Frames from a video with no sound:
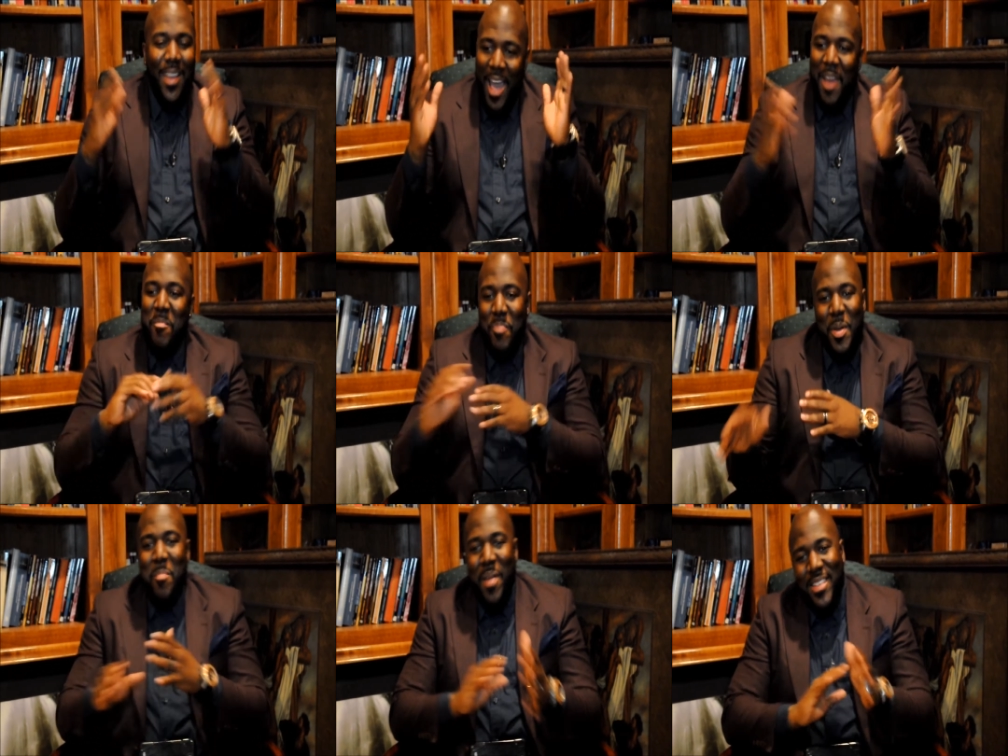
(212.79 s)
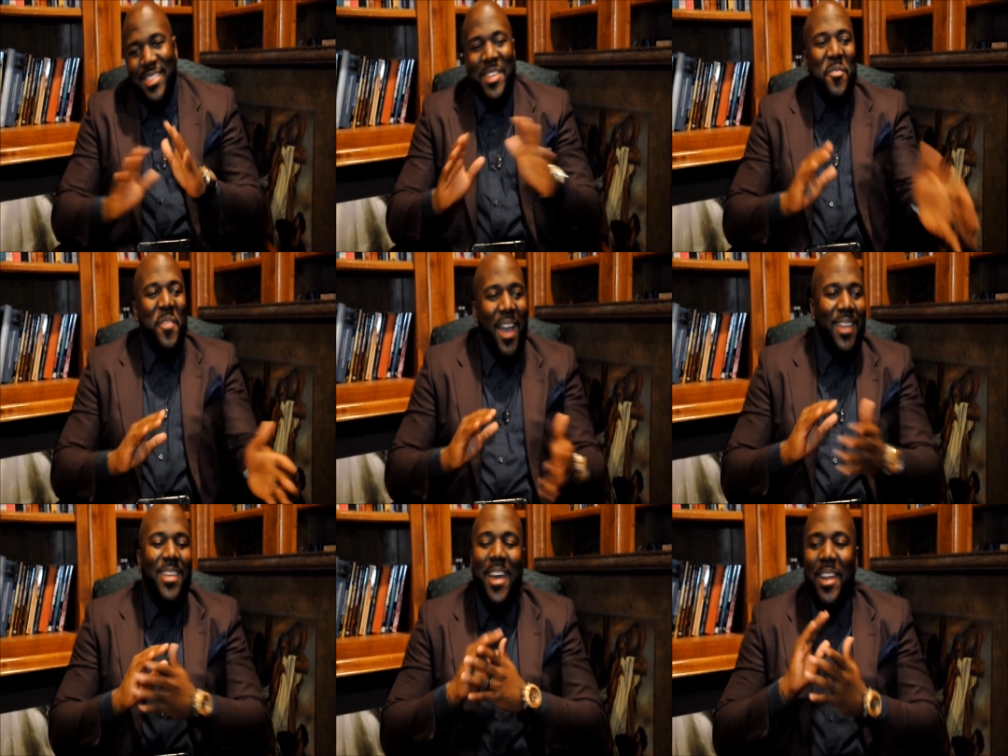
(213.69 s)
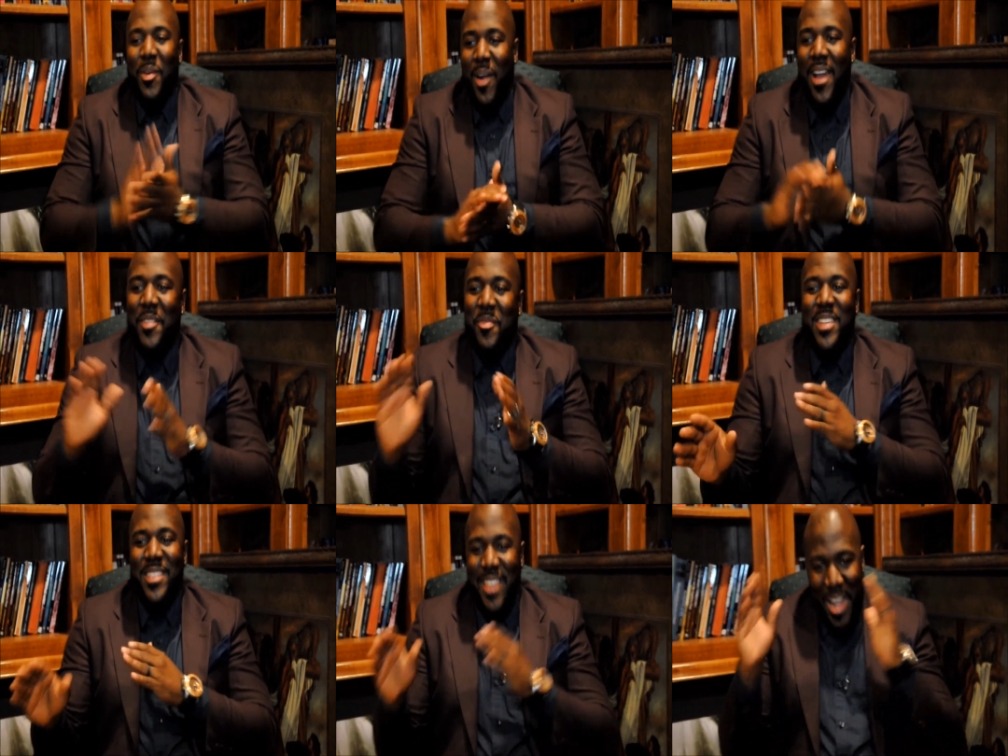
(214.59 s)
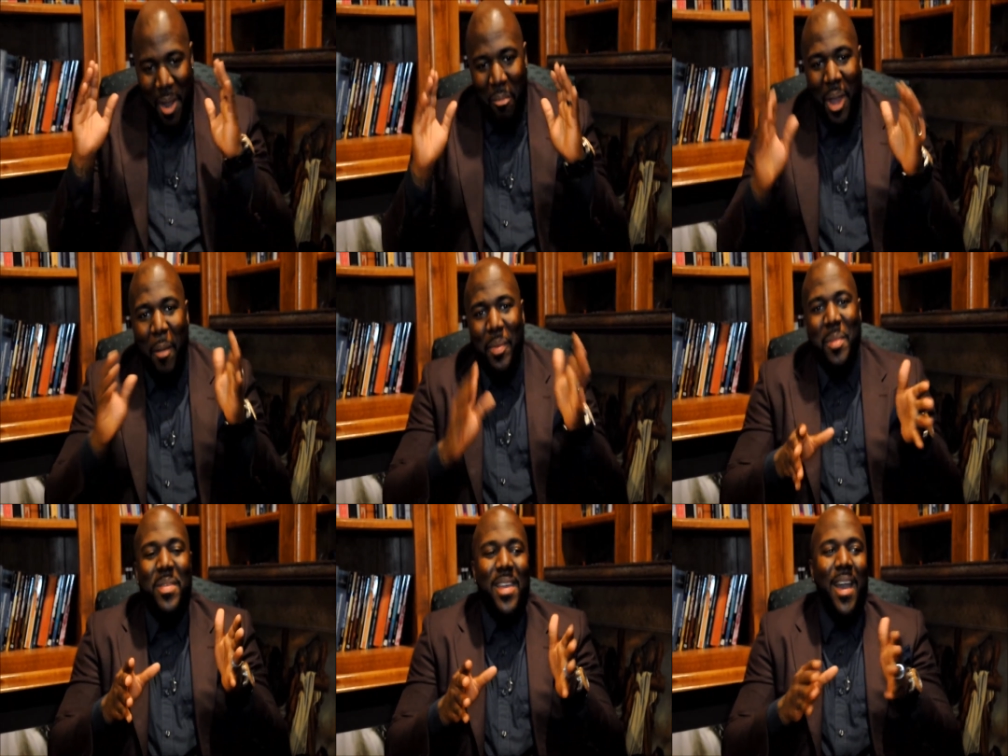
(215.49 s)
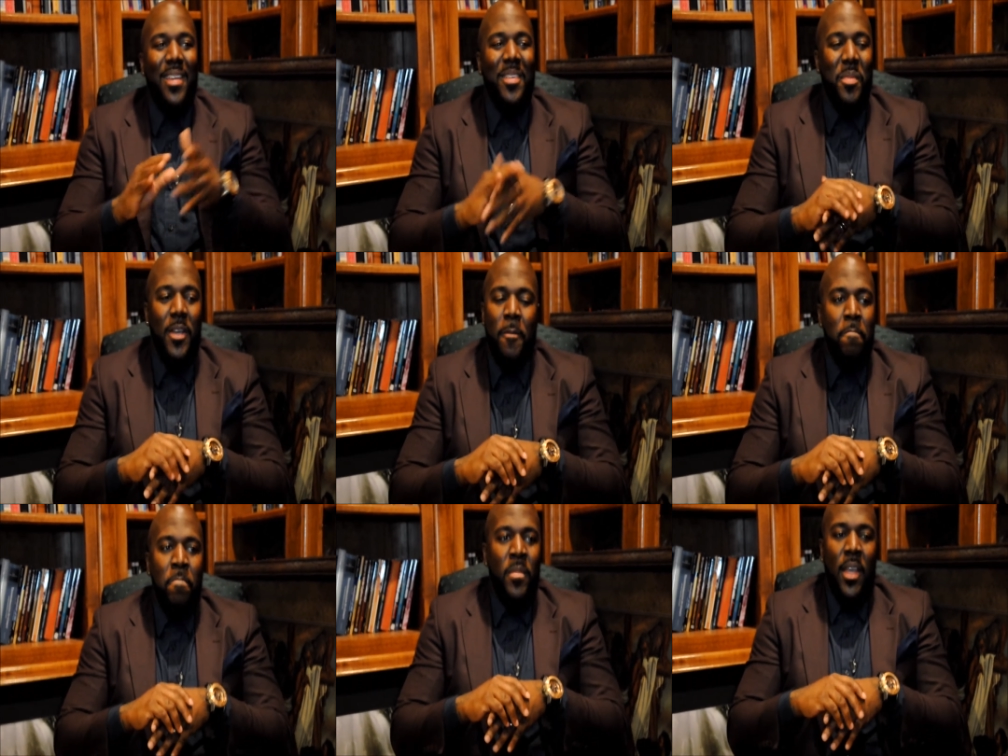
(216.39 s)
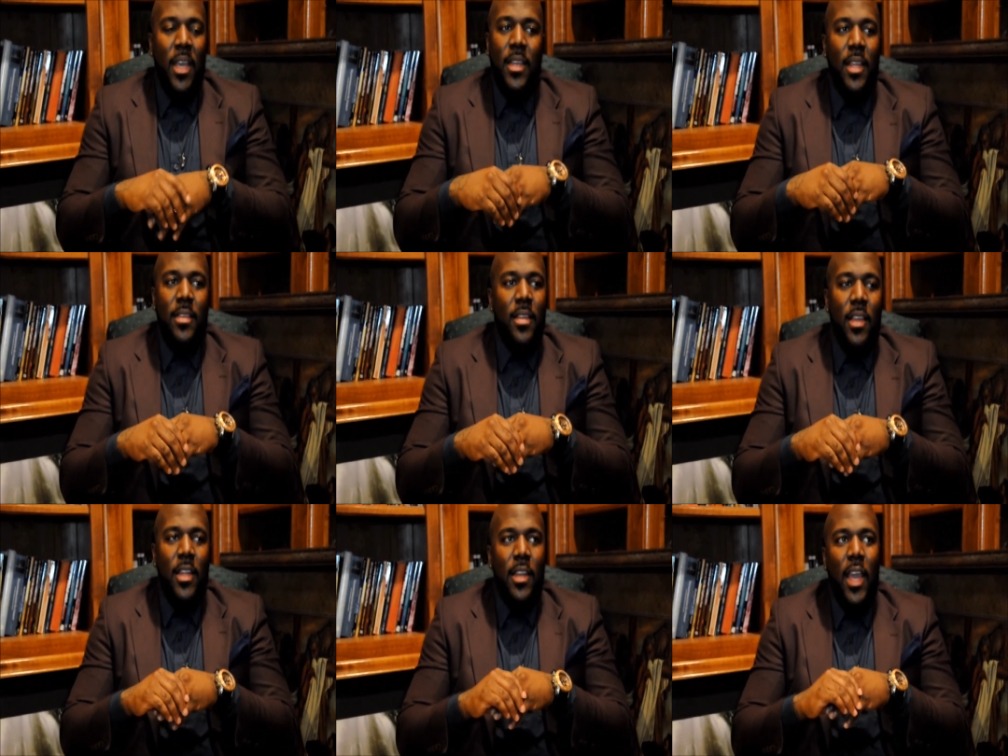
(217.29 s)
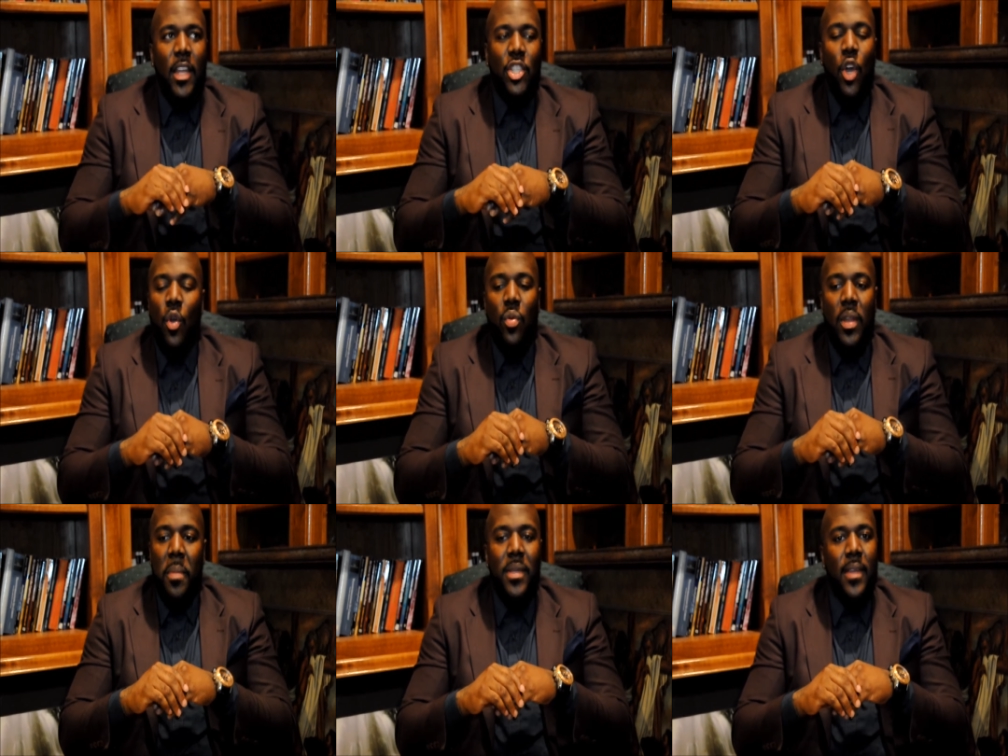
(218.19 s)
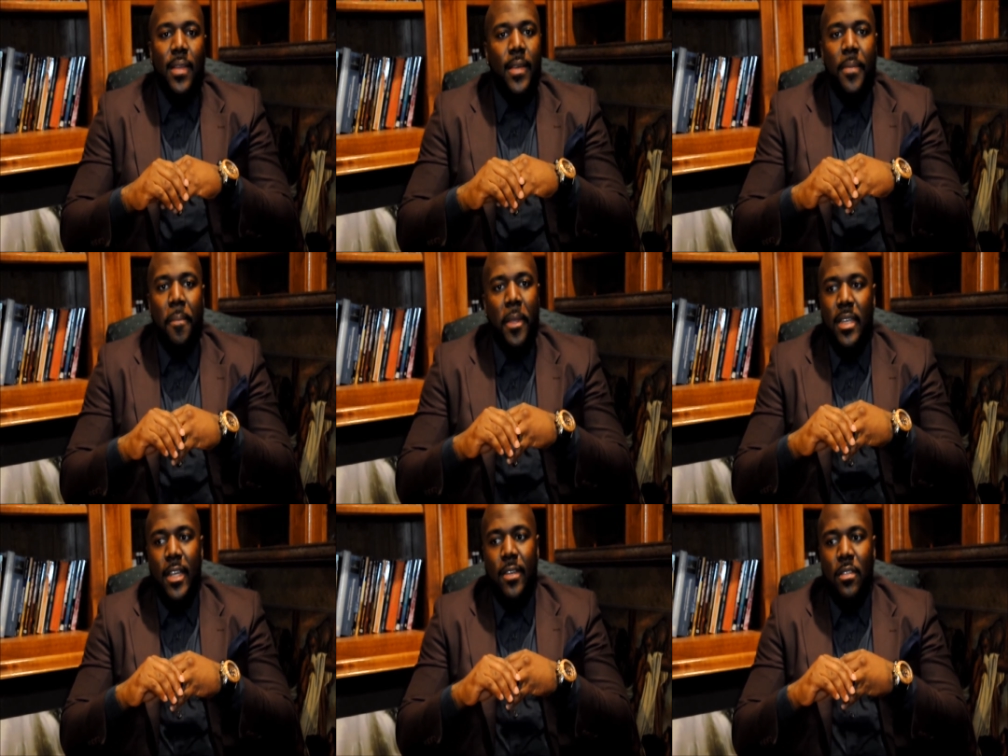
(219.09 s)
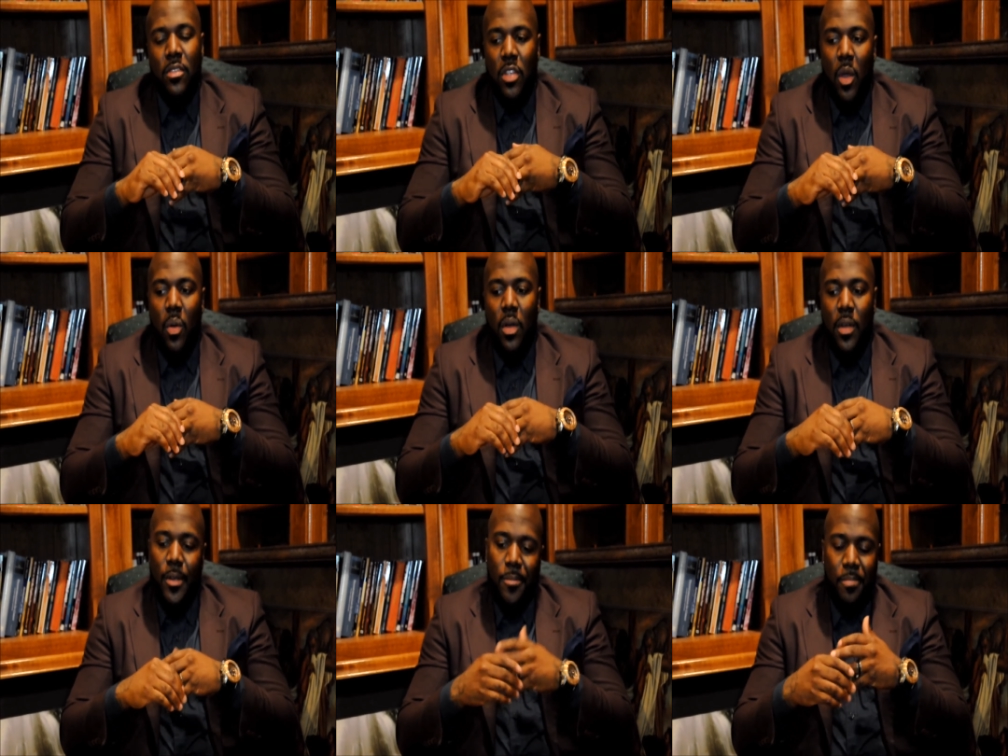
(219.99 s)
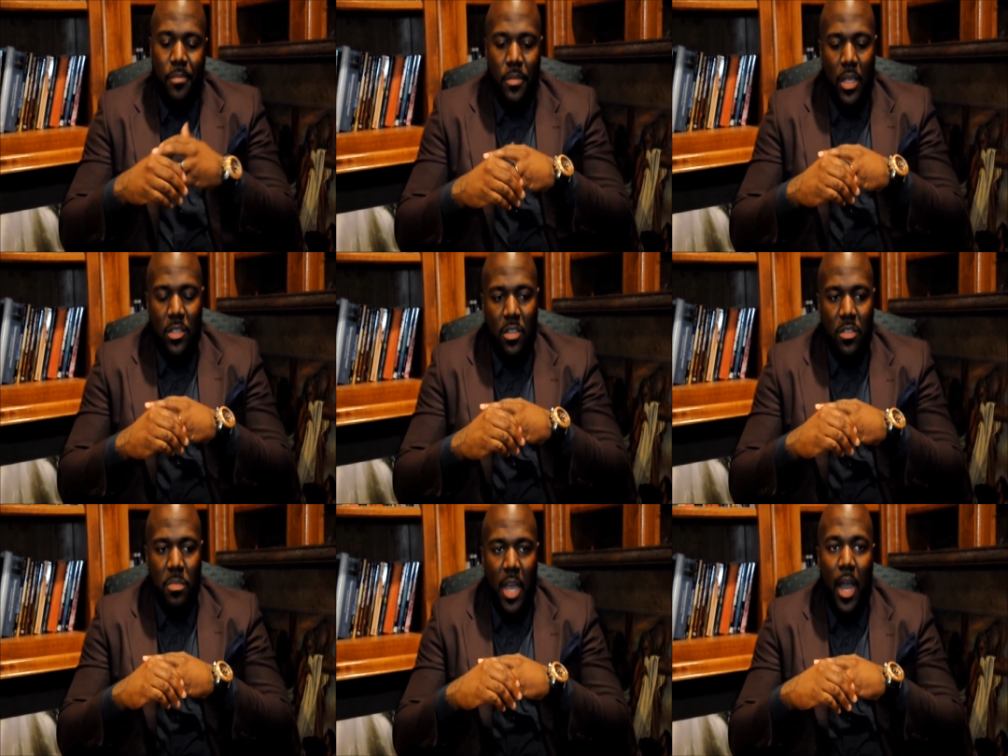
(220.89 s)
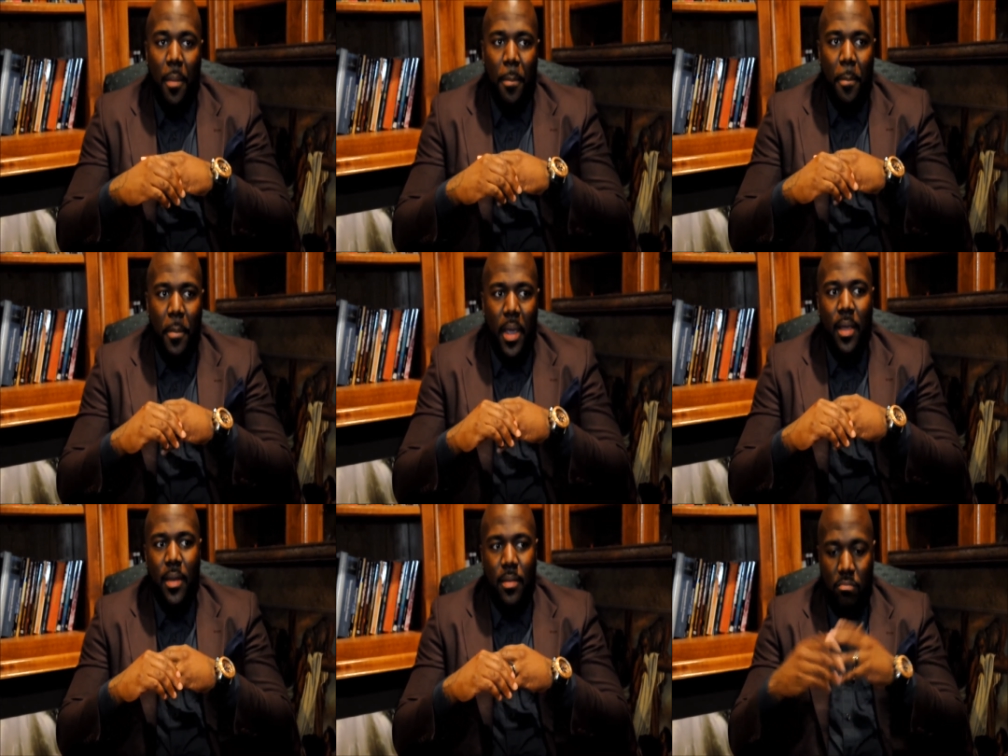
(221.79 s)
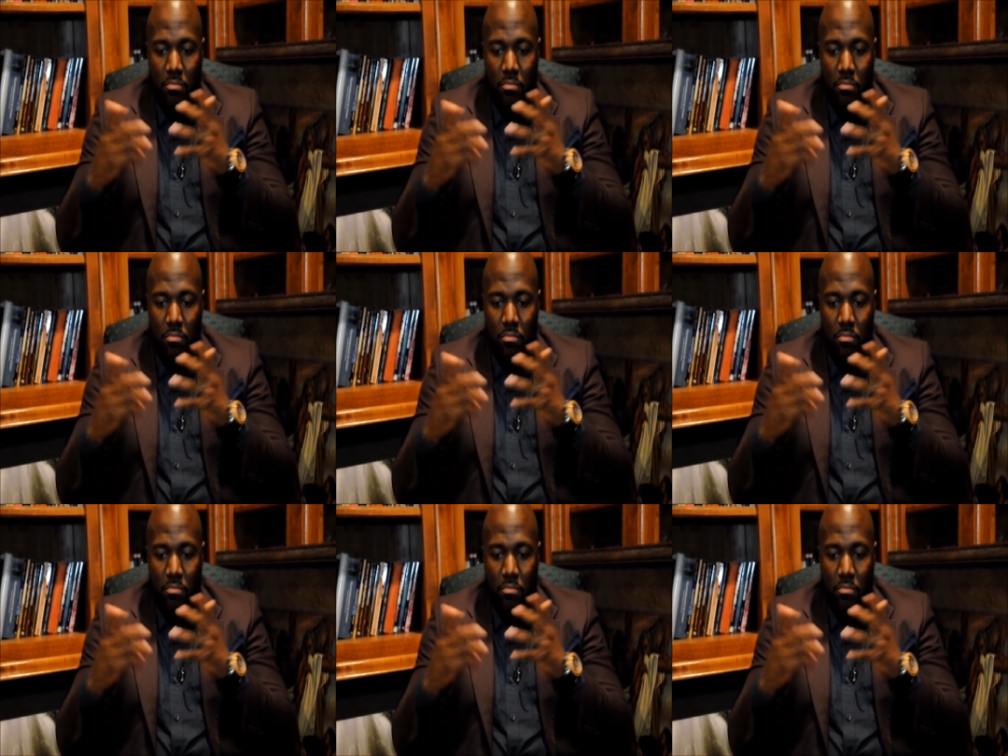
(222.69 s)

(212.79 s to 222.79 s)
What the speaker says: I didn't put myself out here. I didn't grind it for this name, like put me out here. But it didn't catch on immediately. It didn't. So it took some time, and